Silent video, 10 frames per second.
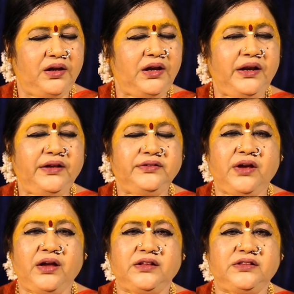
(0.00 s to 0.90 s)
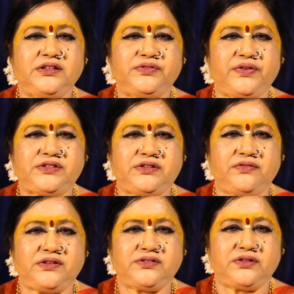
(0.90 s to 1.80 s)
healings are in these
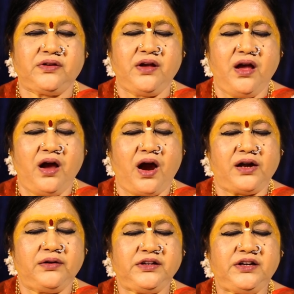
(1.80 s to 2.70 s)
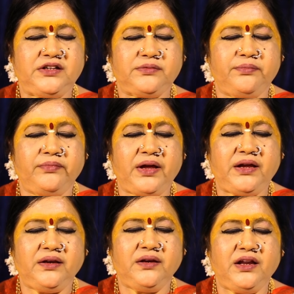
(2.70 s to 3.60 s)
festivals. And it is
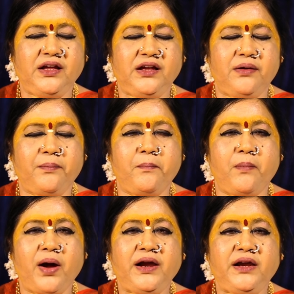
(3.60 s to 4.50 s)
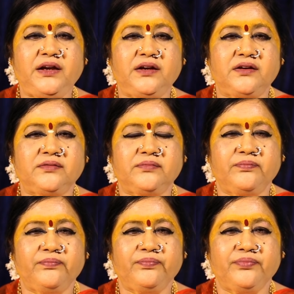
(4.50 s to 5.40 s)
mainly mind.
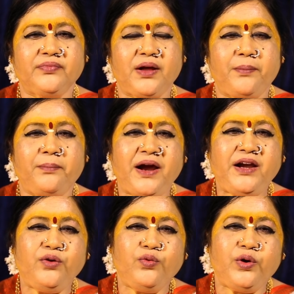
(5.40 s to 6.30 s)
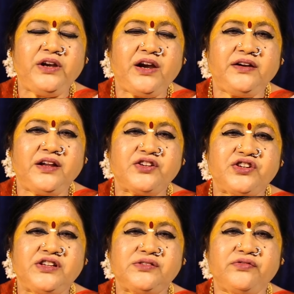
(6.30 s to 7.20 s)
Mind
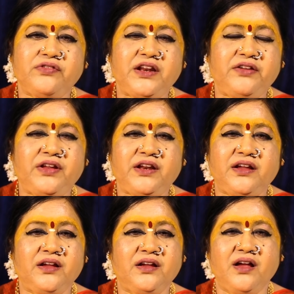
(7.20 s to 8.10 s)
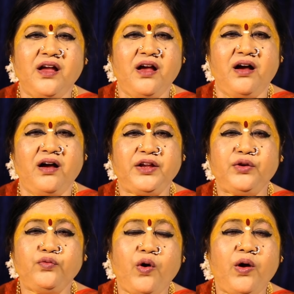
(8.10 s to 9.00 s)
orientation is very, very
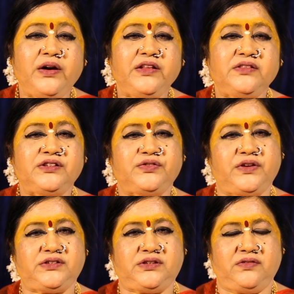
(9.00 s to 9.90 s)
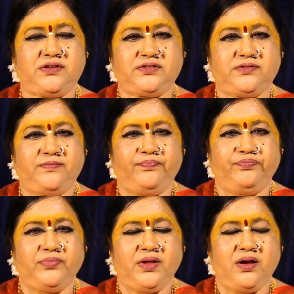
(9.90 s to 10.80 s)
involved in these festivals.
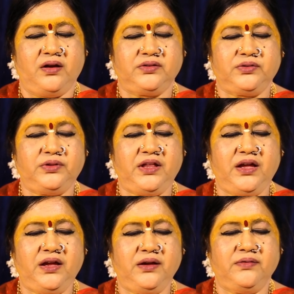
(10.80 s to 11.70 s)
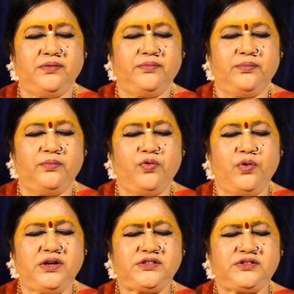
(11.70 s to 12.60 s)
So they
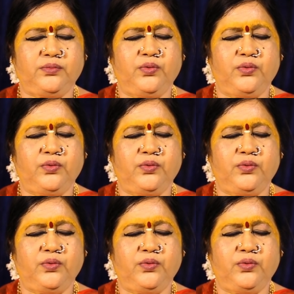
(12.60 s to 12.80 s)
focused